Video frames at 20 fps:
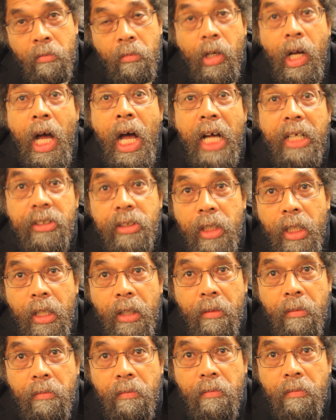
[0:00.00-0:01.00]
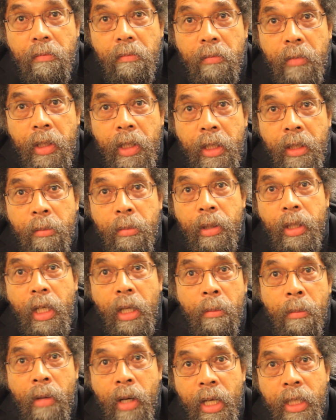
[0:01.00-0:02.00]
Gaza. It could be
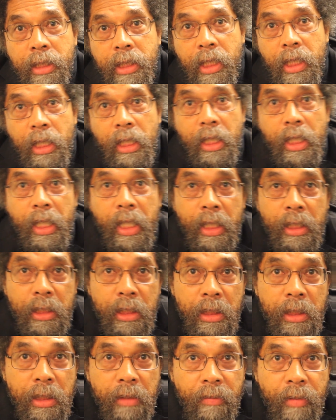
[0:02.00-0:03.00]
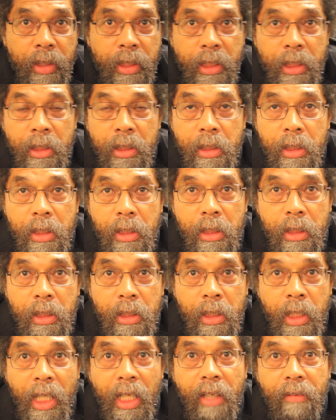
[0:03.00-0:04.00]
Hamas killing innocent civilians in
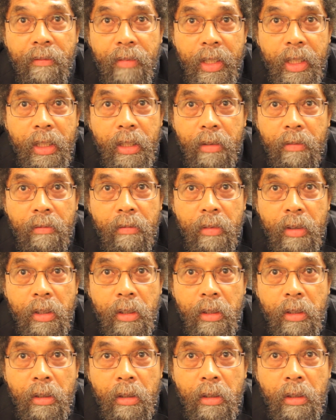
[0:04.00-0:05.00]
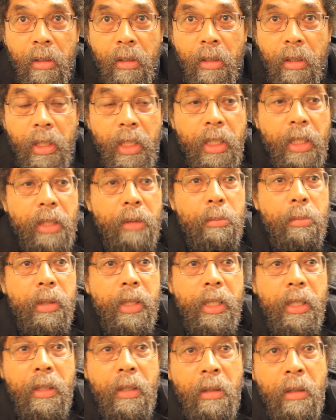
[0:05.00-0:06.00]
Tel Aviv. It could
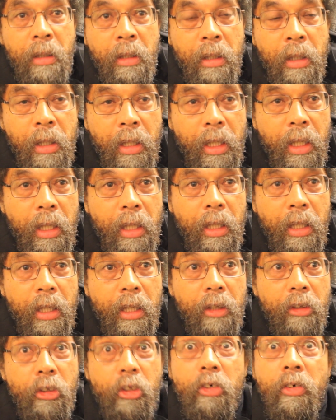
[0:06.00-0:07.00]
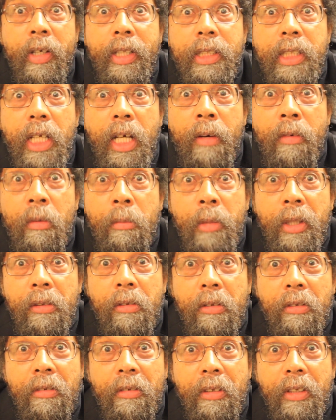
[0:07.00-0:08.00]
be the U.S. government
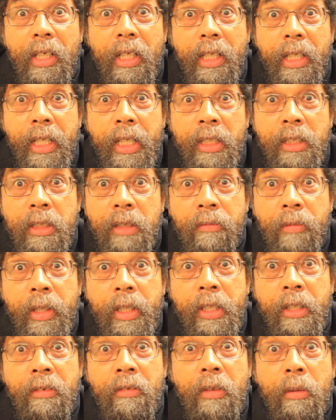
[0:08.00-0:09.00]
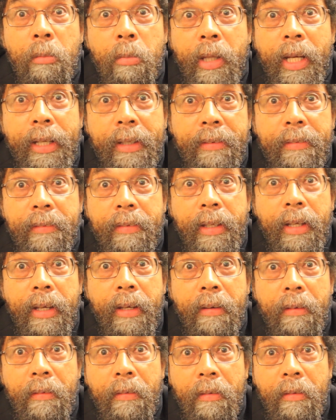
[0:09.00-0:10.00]
killing innocent civilians in
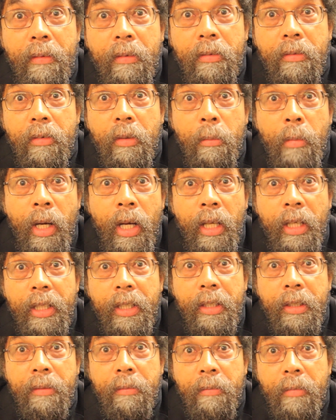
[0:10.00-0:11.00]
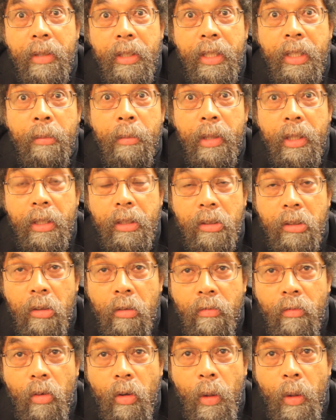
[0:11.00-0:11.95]
Pakistan, Somalia, Yemen, and so forth.